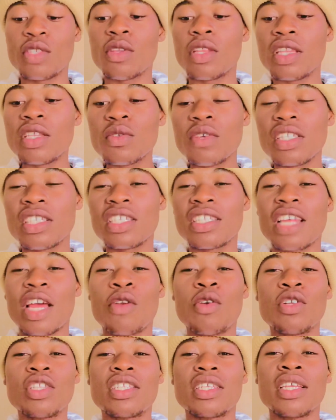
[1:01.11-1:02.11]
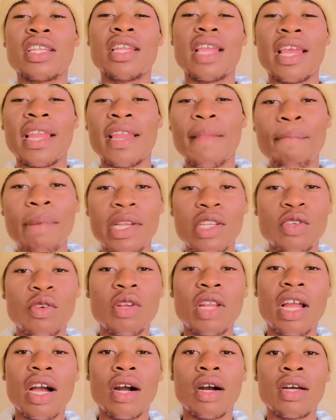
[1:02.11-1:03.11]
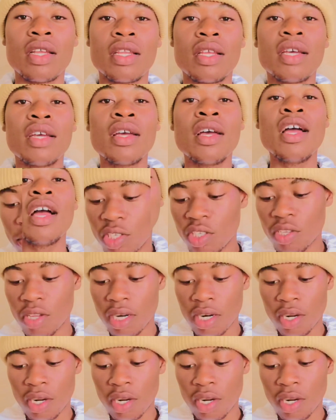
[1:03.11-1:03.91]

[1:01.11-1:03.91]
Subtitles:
So these questions are not in any particular order. I'm just gonna